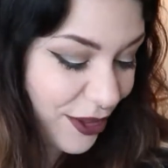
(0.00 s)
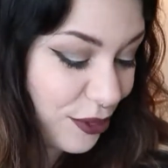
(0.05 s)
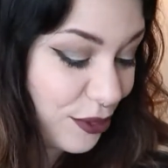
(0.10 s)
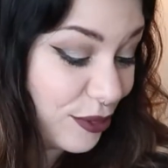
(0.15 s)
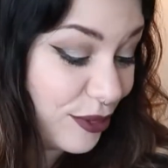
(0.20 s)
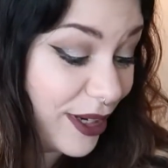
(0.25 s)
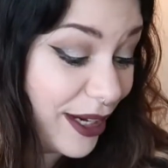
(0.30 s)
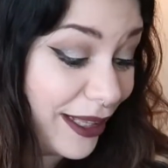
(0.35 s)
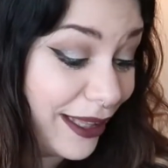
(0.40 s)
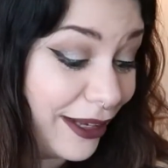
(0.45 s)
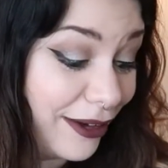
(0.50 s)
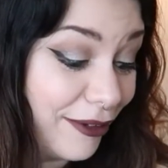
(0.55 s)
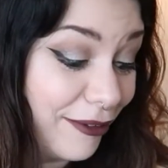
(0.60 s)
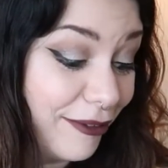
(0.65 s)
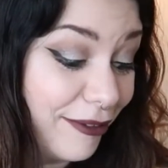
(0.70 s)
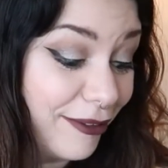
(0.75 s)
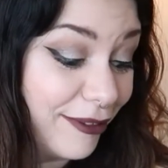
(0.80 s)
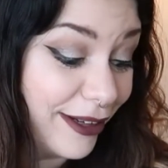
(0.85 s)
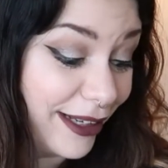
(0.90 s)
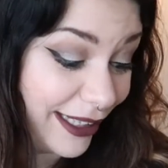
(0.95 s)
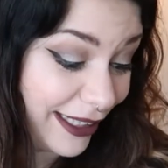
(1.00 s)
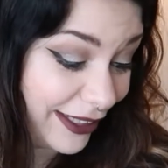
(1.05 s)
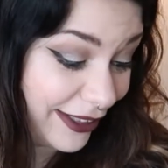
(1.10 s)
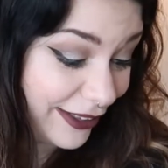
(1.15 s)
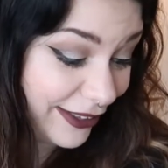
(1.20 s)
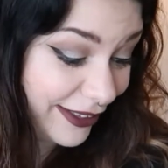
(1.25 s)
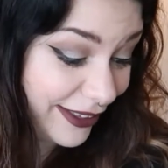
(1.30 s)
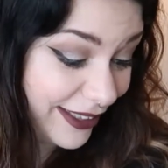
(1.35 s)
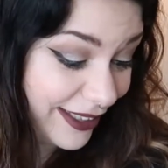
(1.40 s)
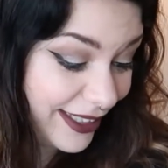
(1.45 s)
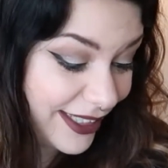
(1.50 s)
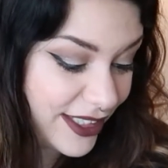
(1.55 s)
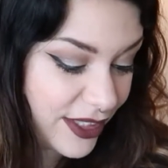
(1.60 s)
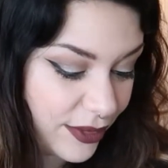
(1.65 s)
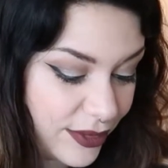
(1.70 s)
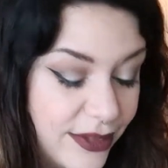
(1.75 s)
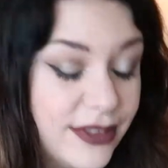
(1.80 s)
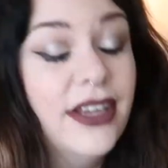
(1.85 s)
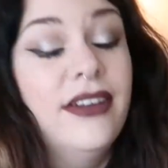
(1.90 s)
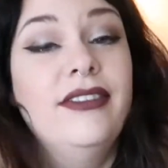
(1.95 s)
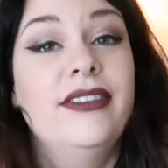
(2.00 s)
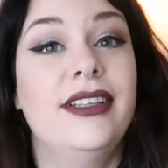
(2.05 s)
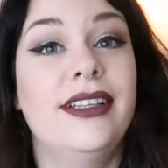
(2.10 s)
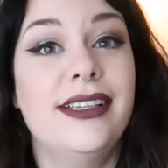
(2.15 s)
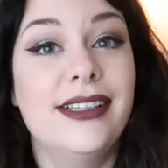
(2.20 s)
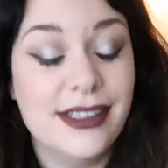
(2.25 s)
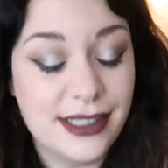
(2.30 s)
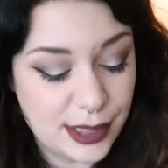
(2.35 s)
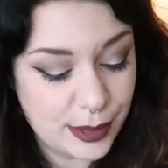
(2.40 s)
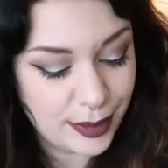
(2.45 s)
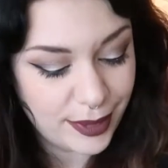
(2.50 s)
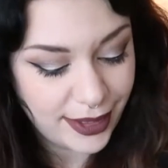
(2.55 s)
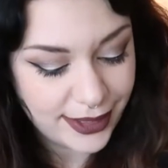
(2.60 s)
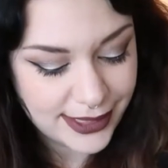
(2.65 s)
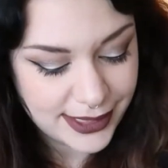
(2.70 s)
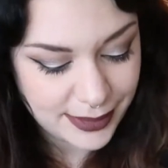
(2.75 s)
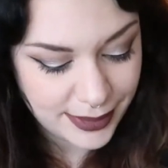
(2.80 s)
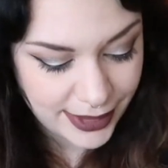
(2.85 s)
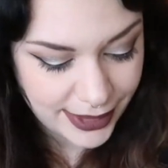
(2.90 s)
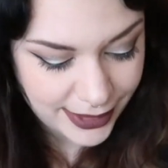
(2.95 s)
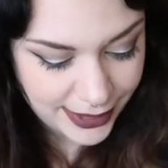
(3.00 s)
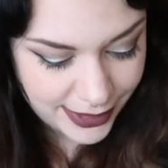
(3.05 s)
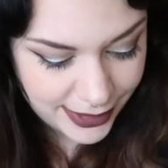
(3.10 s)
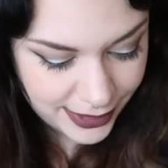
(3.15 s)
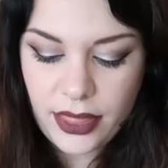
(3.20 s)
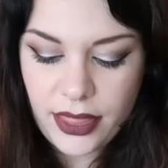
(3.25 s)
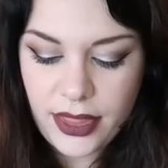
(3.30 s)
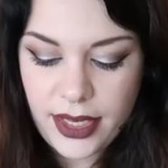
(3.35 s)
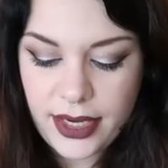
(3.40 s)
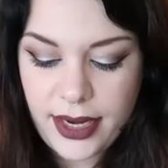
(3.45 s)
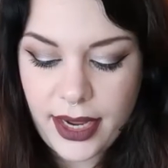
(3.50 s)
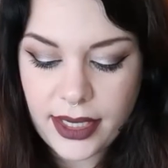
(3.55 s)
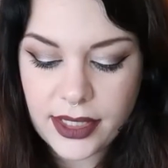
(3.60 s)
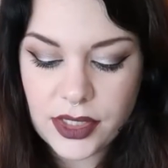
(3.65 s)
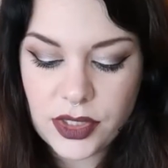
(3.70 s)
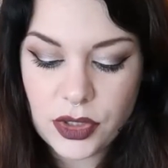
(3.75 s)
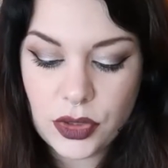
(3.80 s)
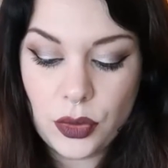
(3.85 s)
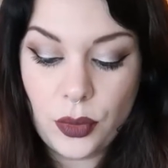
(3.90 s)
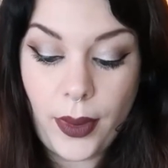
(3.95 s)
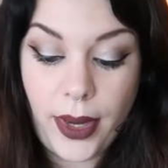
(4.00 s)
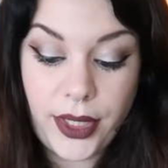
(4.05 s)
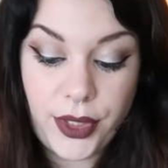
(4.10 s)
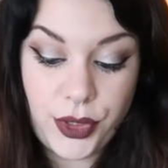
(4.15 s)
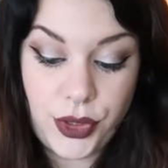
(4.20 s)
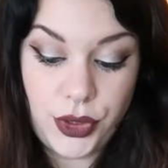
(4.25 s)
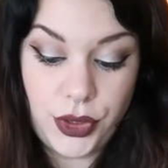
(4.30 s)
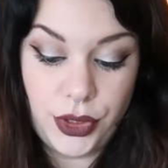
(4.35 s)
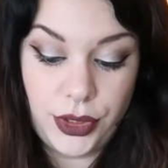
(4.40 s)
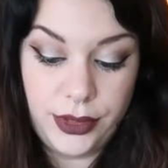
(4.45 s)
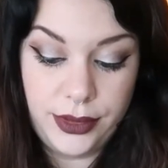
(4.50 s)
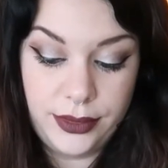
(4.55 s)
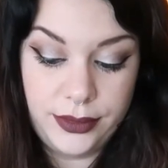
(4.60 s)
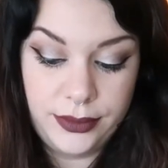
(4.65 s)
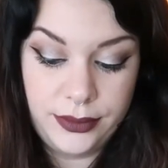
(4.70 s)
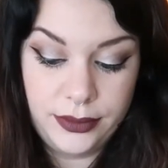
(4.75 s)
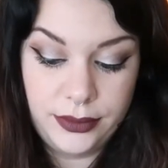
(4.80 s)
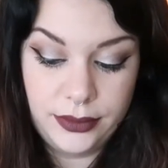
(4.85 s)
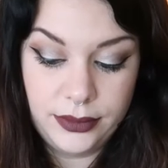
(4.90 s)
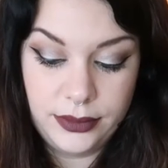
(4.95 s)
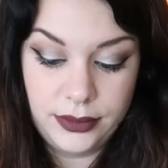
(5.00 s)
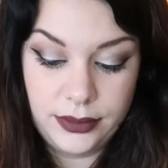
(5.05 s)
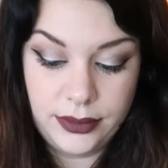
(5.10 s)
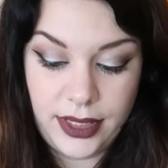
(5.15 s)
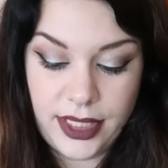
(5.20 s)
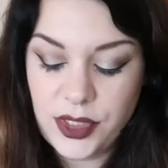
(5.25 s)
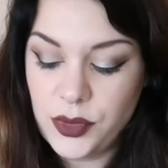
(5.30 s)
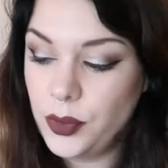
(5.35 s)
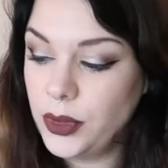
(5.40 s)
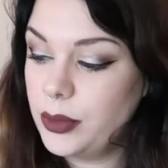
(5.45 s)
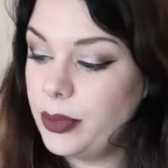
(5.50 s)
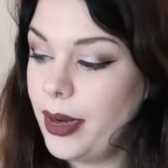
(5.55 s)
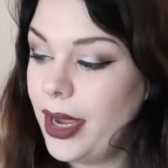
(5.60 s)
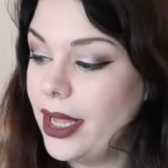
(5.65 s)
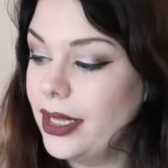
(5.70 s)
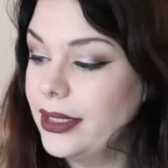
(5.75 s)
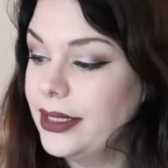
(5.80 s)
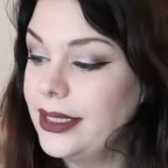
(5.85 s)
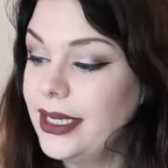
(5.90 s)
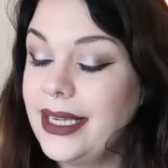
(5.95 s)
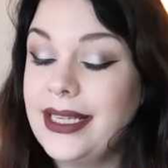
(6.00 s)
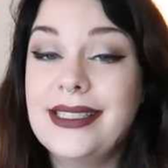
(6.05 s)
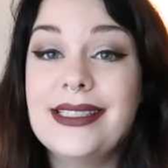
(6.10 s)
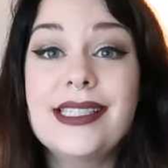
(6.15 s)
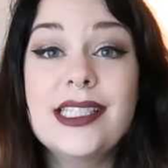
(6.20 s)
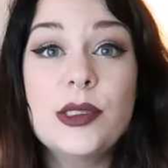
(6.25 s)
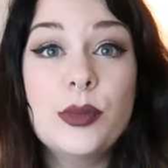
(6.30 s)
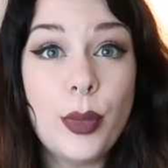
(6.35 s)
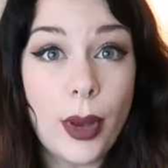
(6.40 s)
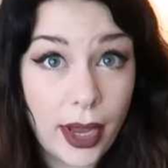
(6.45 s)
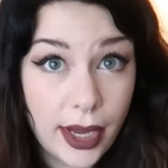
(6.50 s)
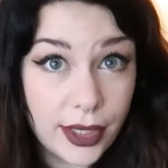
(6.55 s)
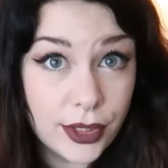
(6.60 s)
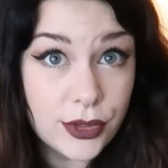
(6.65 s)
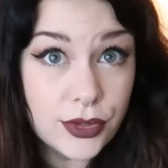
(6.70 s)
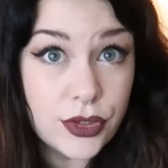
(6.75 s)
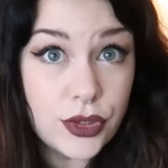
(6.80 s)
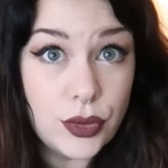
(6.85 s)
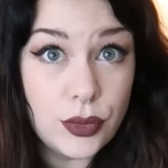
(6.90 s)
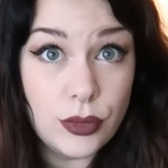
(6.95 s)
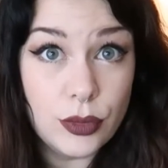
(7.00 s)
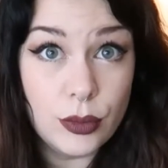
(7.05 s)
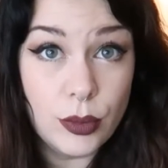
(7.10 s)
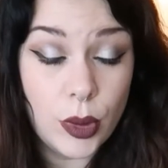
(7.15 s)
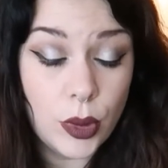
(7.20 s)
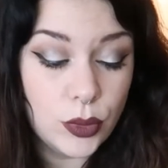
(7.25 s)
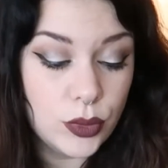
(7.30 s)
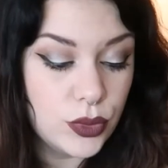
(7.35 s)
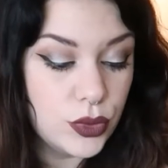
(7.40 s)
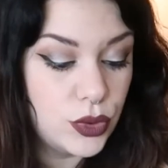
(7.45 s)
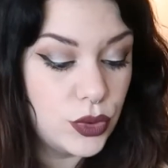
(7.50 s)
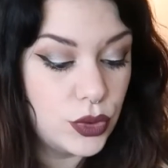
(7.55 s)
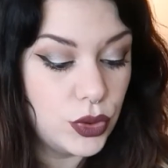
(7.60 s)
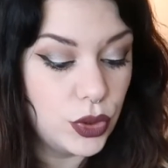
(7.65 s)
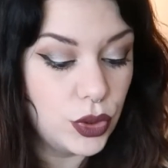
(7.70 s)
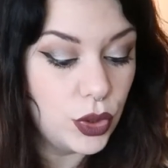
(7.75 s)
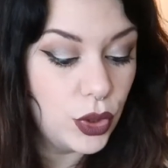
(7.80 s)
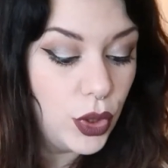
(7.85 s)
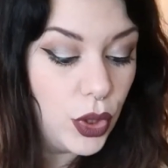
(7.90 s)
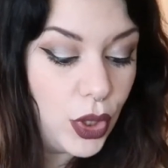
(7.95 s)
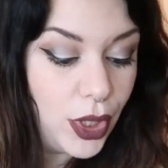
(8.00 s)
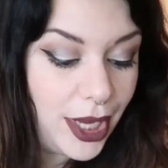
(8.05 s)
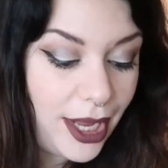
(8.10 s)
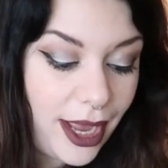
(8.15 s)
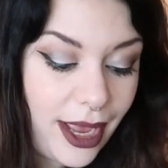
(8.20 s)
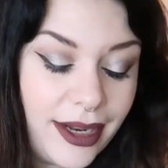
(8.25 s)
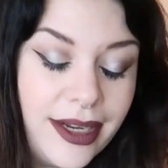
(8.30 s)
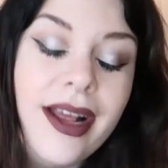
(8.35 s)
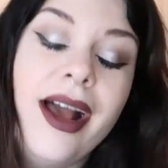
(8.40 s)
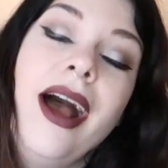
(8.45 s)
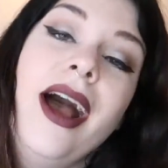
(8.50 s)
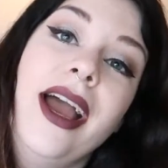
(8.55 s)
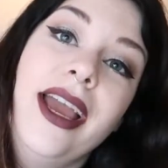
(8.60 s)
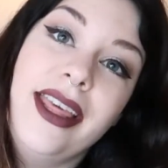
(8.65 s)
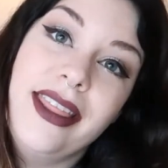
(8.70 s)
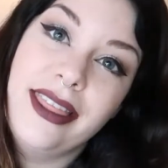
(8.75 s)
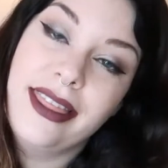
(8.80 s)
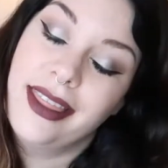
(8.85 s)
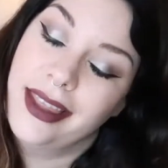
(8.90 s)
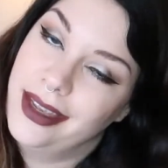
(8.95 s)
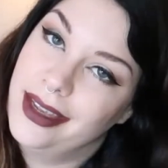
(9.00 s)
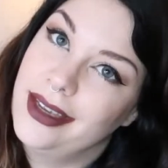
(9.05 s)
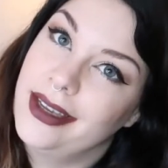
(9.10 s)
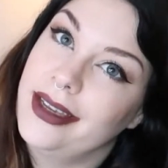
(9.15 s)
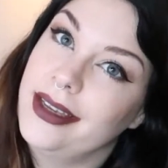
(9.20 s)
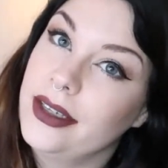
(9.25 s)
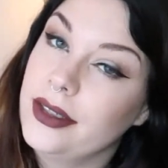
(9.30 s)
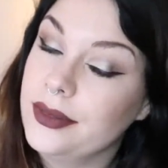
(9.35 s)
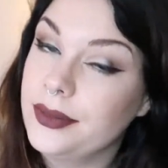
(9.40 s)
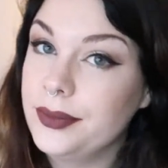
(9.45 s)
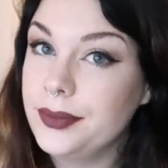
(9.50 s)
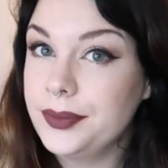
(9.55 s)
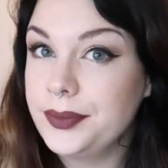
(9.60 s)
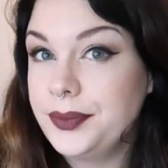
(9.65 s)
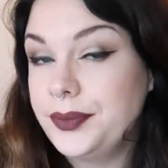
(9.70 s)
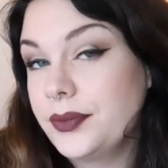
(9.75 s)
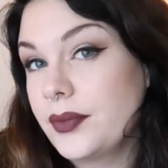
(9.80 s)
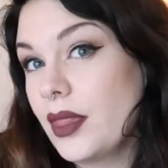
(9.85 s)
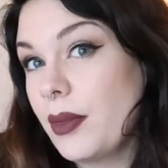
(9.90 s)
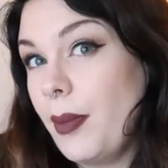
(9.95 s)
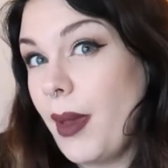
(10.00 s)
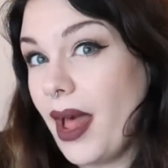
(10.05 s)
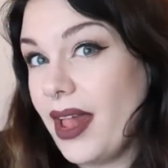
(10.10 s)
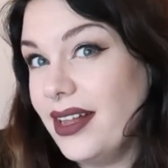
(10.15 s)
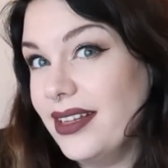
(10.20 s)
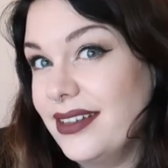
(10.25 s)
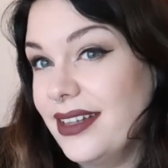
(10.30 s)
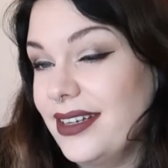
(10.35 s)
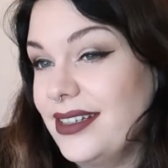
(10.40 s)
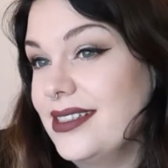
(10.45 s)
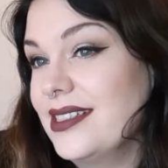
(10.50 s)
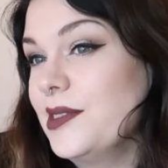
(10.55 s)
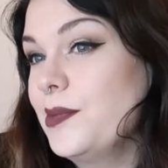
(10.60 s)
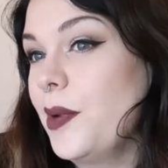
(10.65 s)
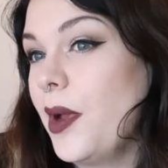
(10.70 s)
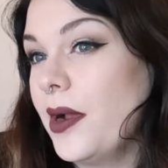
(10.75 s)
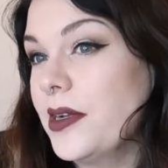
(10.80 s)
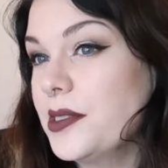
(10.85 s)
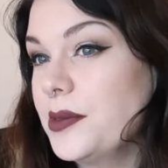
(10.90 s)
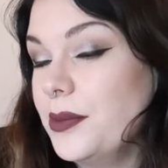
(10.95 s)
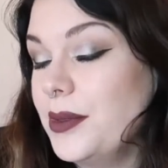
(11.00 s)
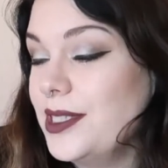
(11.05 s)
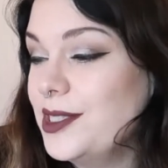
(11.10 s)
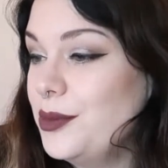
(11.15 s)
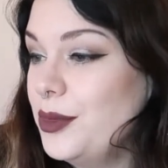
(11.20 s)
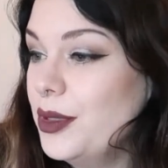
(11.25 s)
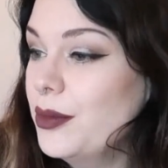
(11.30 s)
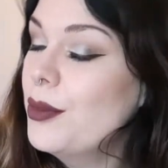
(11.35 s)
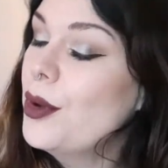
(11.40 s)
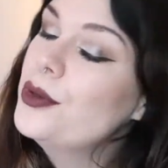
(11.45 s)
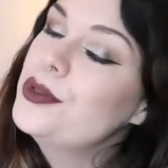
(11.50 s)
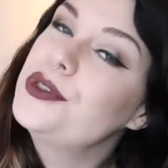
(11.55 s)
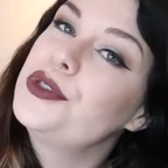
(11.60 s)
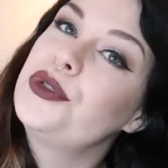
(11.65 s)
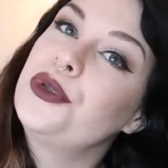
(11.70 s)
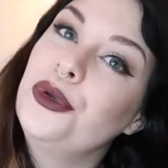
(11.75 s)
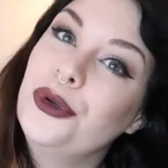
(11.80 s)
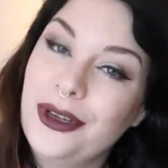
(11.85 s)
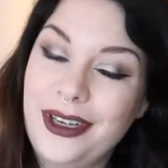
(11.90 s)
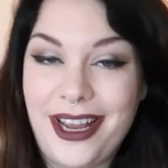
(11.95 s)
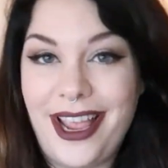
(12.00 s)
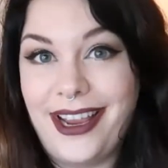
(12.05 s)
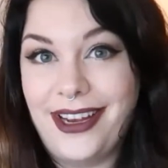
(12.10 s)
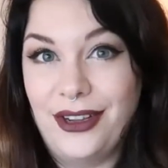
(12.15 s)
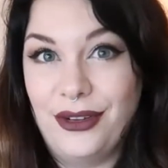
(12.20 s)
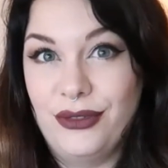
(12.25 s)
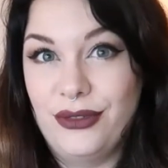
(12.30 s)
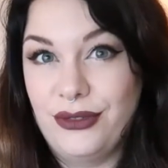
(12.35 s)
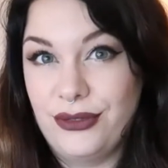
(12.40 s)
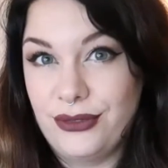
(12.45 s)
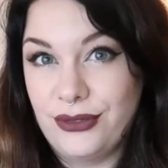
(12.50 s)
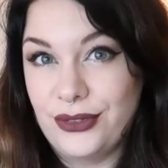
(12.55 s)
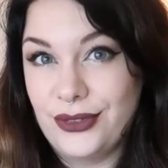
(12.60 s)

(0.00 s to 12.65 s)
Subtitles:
really, really good. So definitely surprised me. The next question is, what palette inspires you the most? And I think the palette that inspires me to be the most creative,